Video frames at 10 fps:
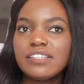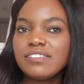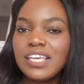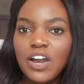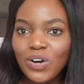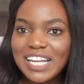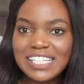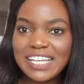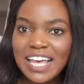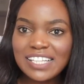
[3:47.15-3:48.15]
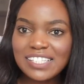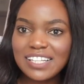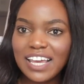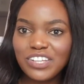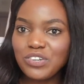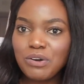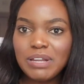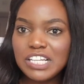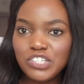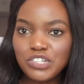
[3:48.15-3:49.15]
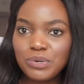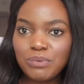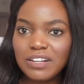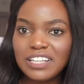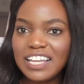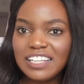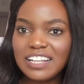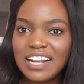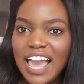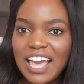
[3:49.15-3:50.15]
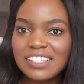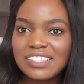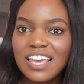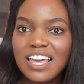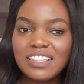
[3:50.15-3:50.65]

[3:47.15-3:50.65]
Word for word: sit on a desk like you normally do while you're in class.